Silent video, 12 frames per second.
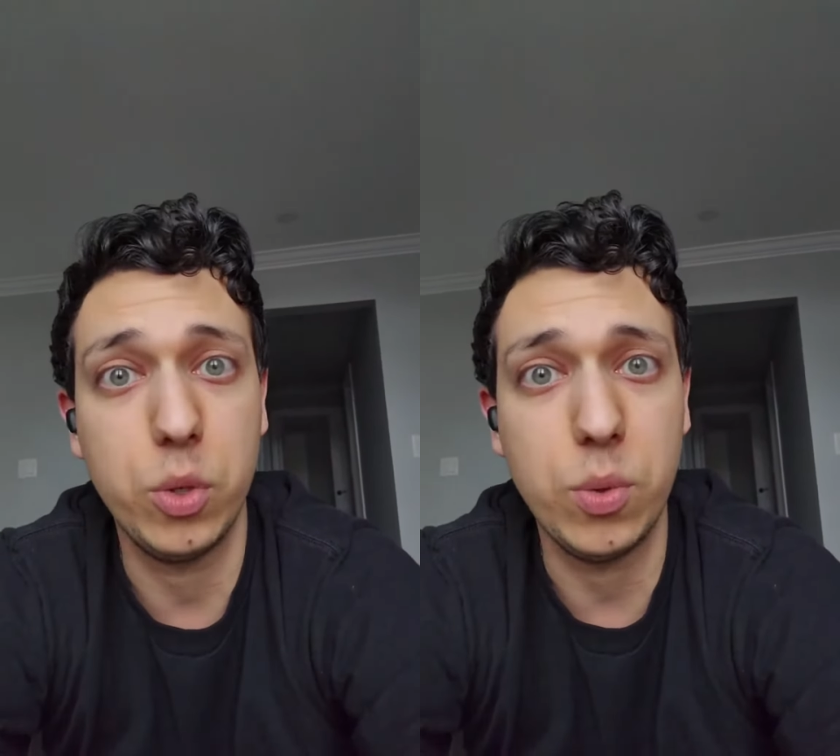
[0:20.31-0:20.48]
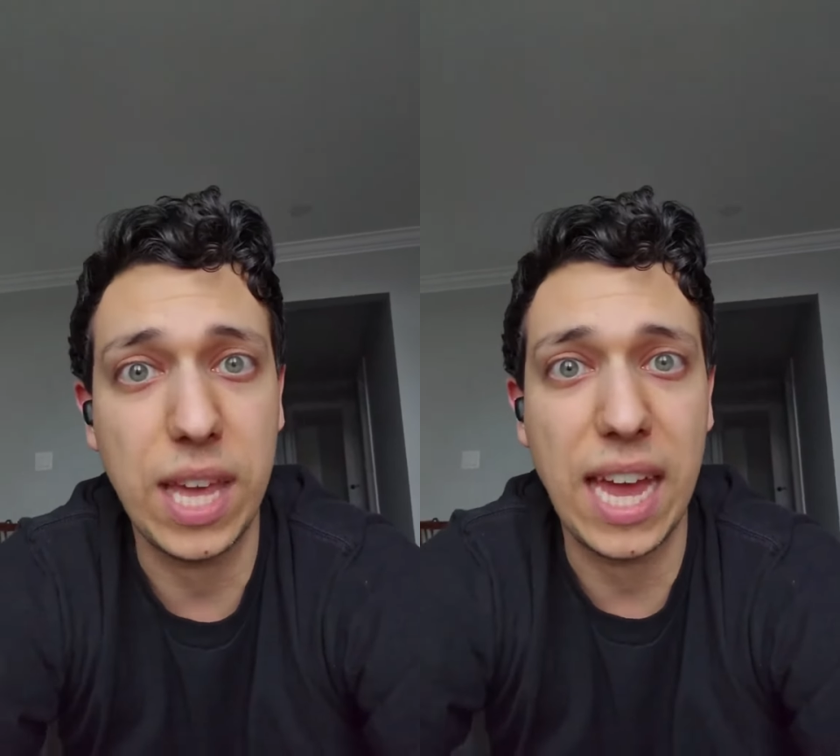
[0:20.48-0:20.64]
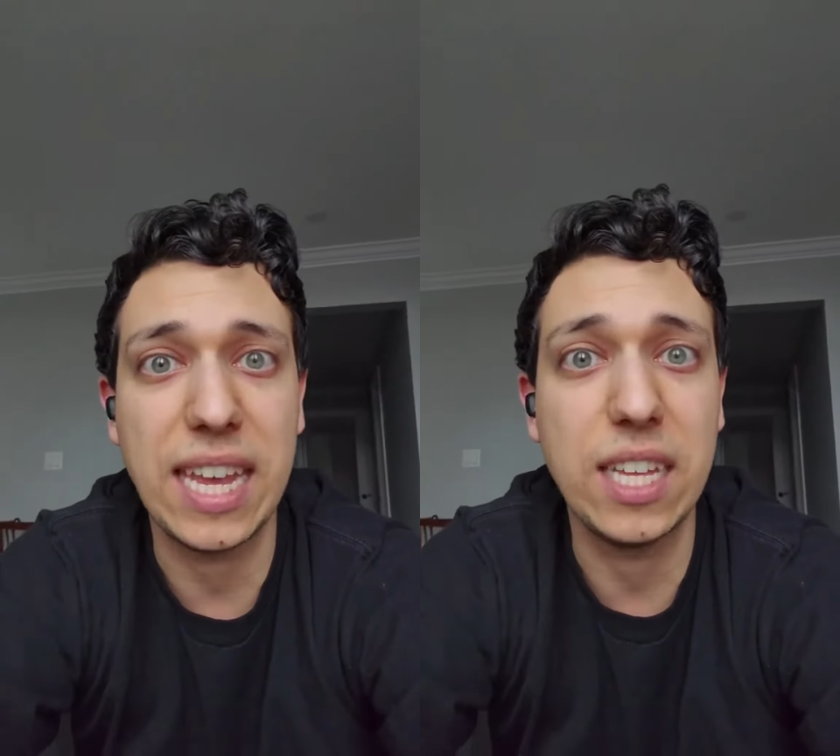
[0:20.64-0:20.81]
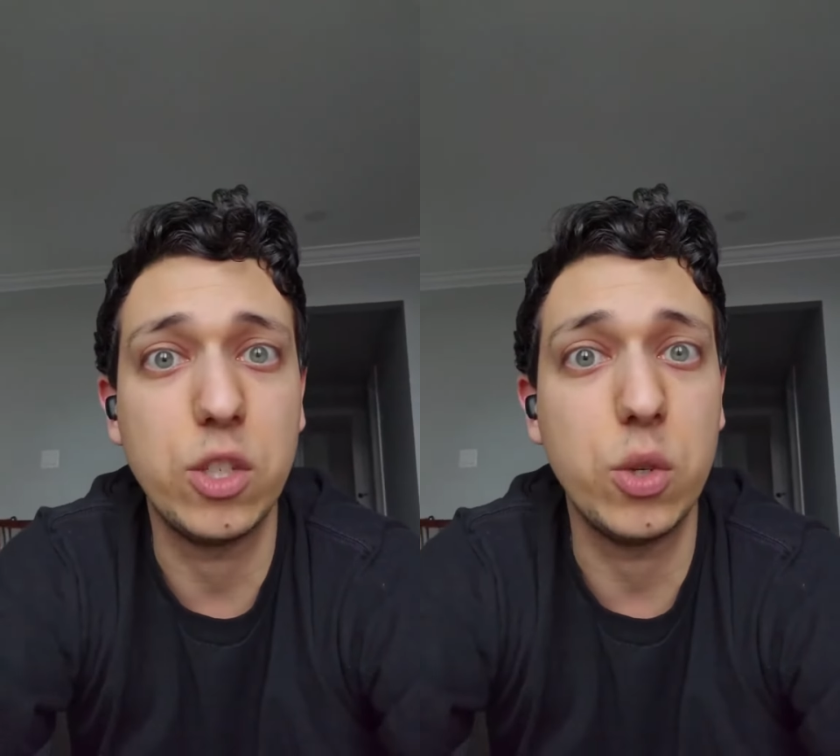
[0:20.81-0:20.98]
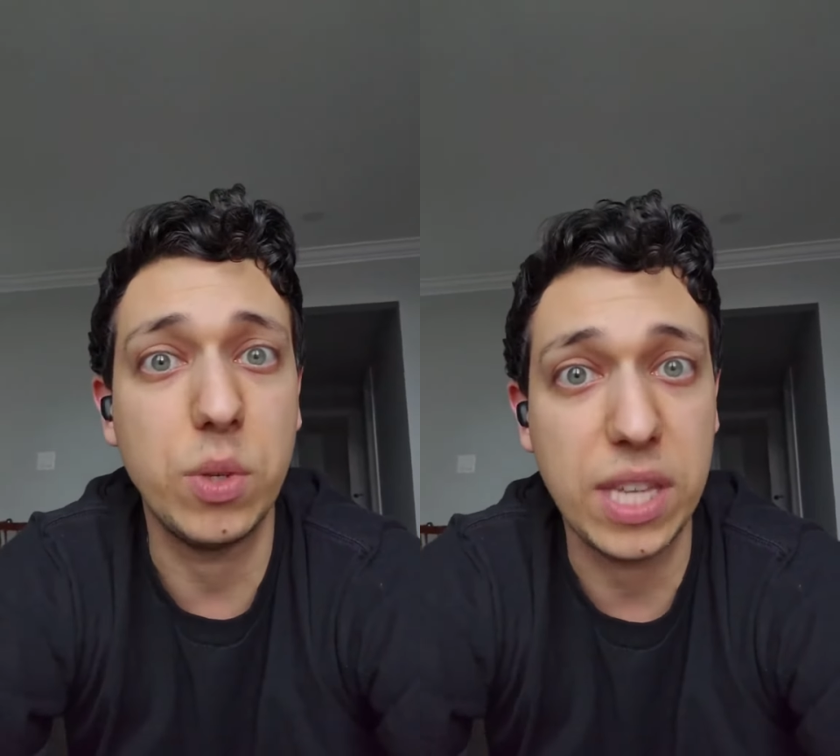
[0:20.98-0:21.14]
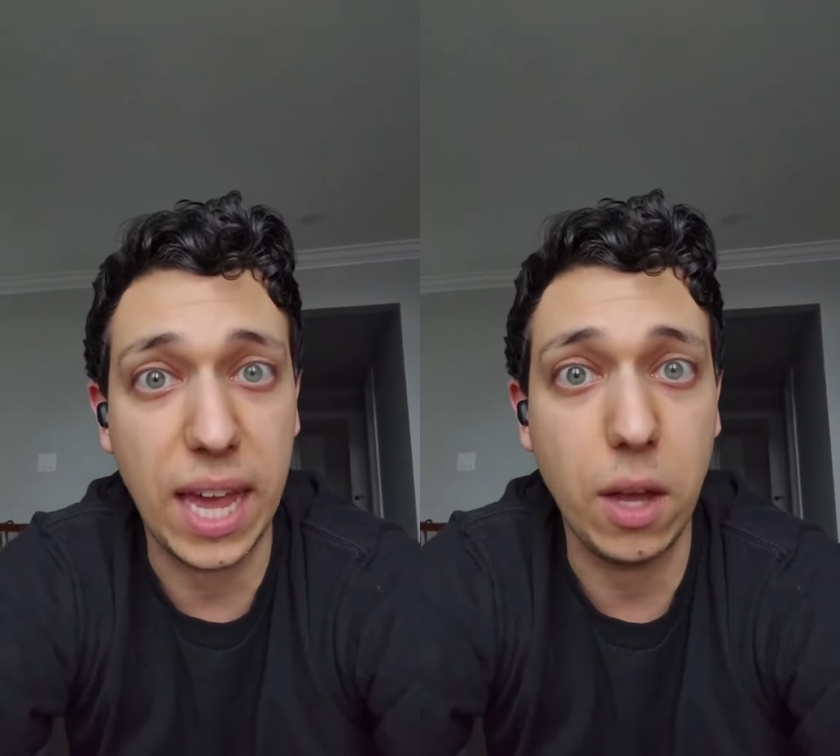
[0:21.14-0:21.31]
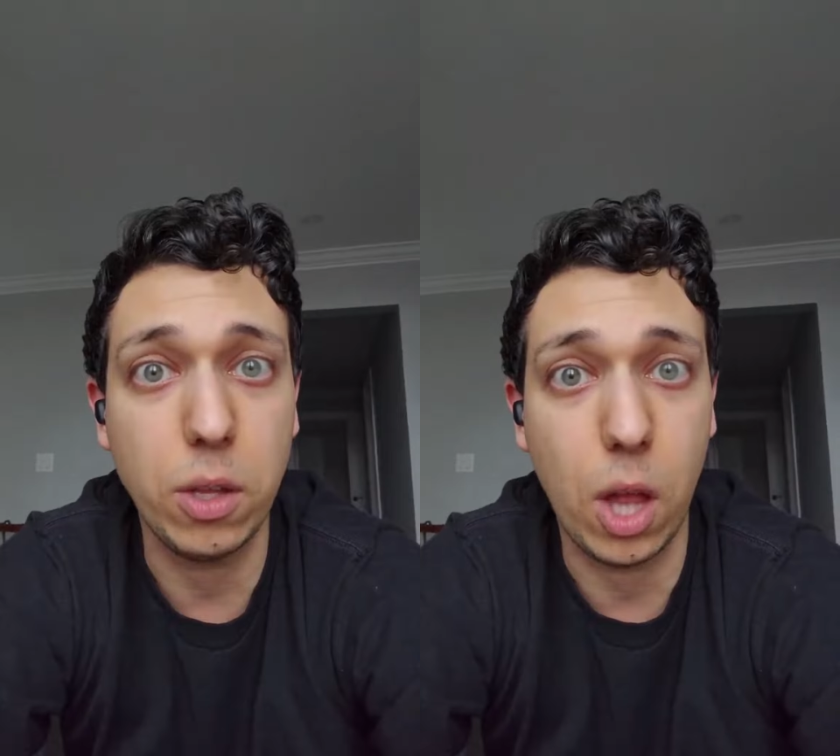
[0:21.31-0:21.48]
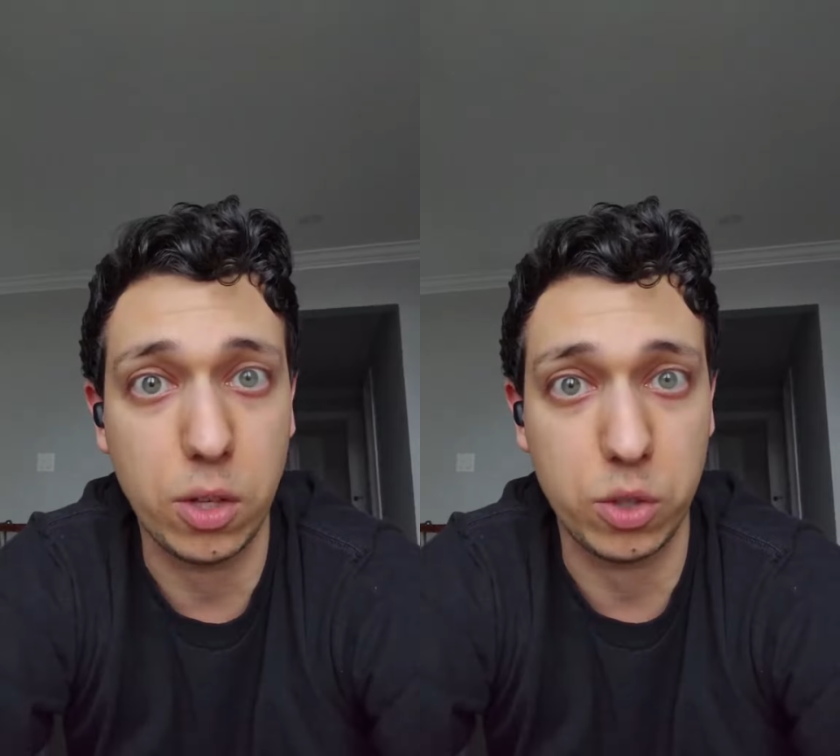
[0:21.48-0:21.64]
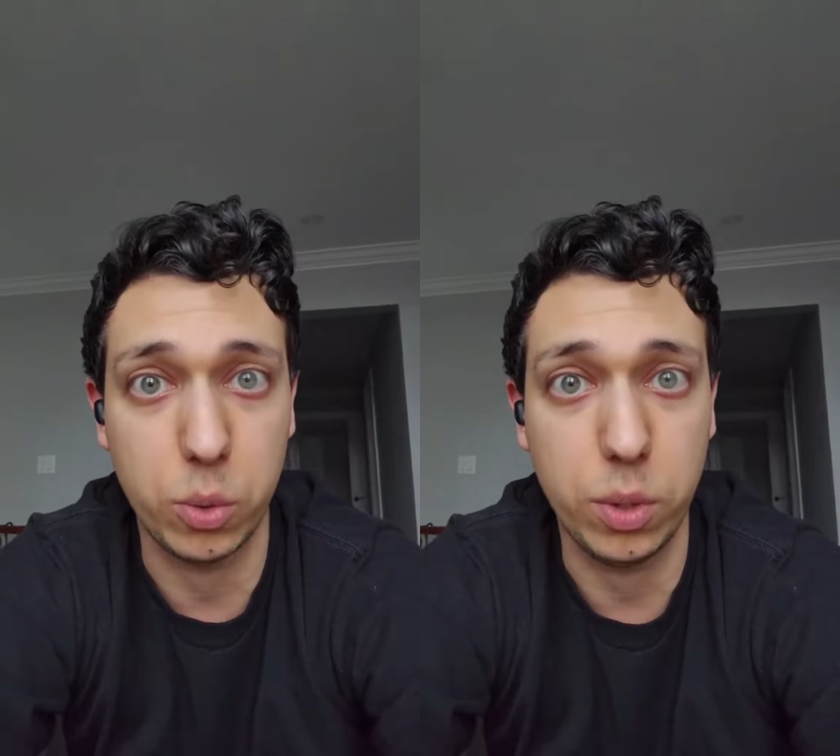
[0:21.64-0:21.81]
to get into Yale
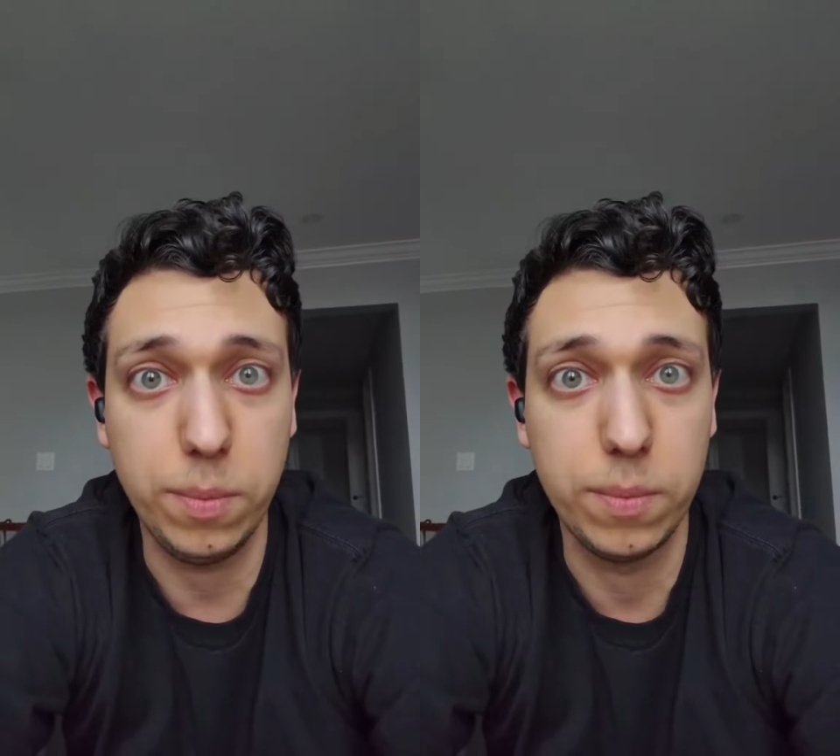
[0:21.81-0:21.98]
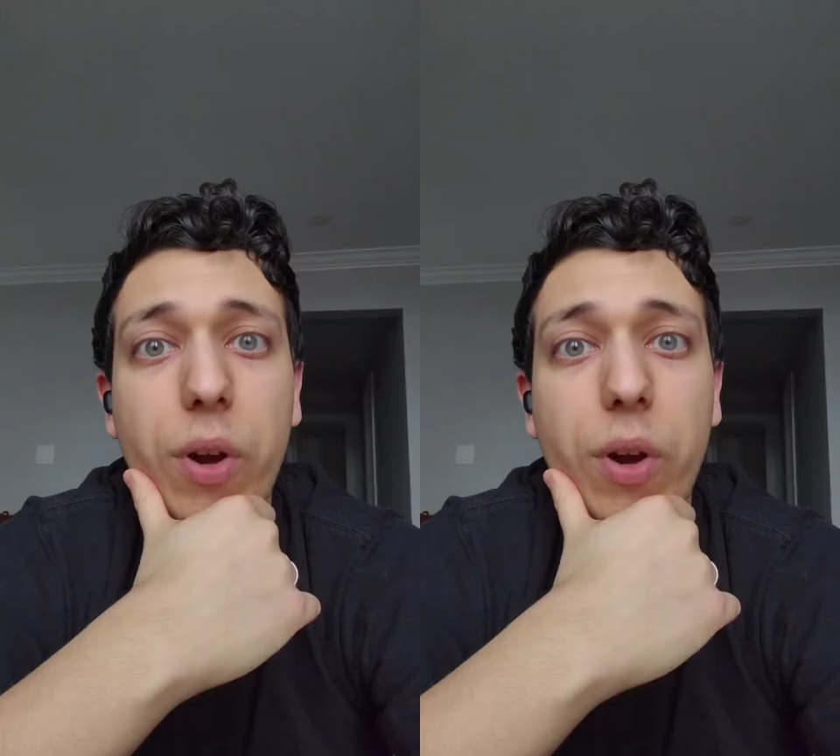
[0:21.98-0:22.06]
Law School,